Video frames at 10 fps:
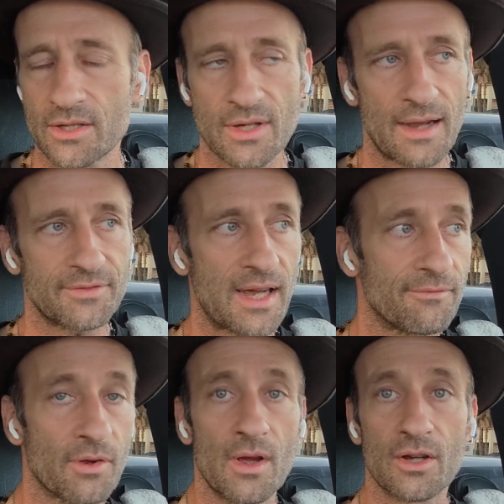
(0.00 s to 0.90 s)
you have to
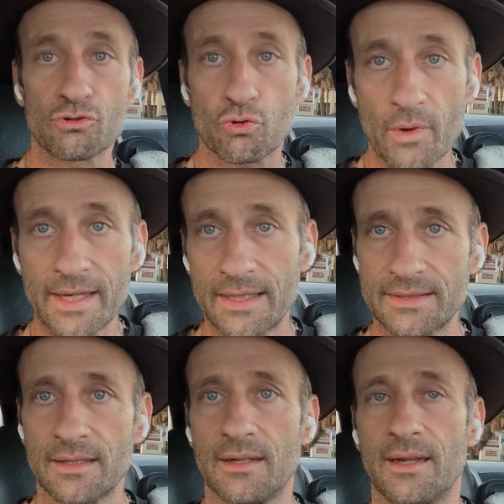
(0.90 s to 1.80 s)
have
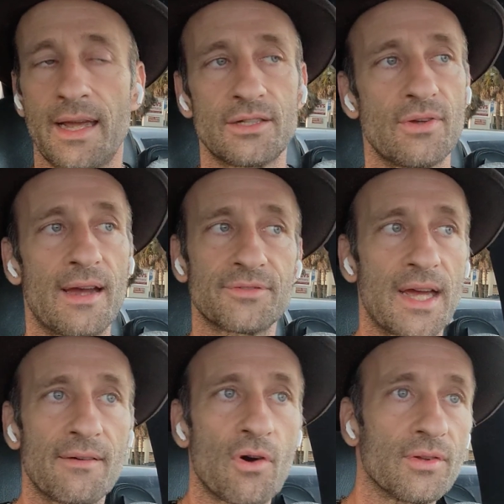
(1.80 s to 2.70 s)
credit, and you have to
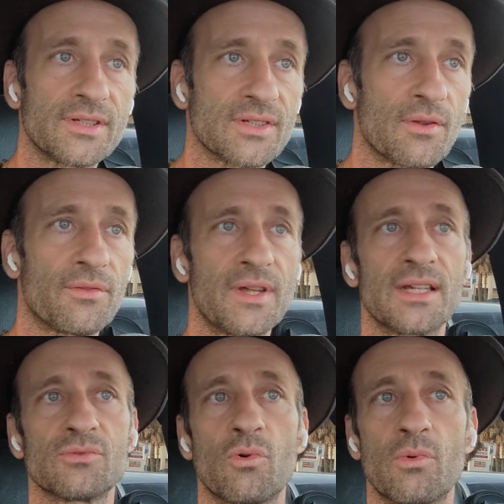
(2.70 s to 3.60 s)
have all these other
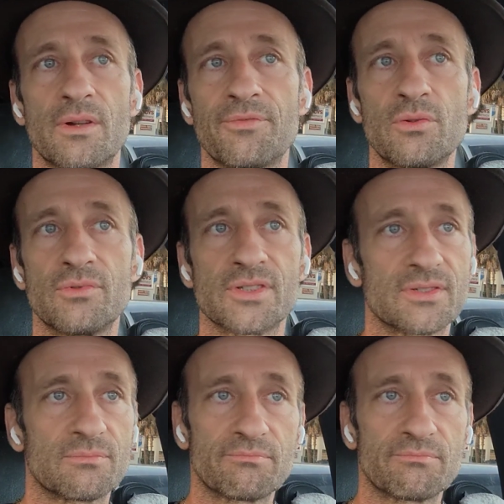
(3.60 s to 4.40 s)
things. Well, what if you just